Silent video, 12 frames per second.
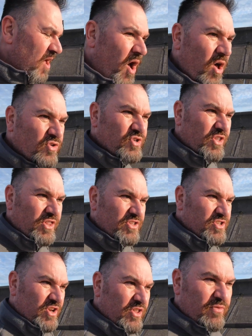Also there's
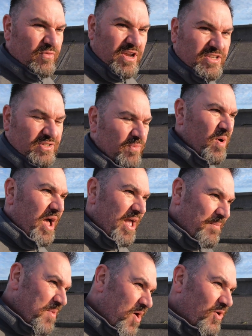another reason why
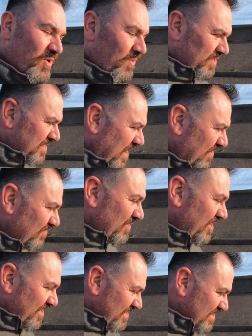I'm not going down there.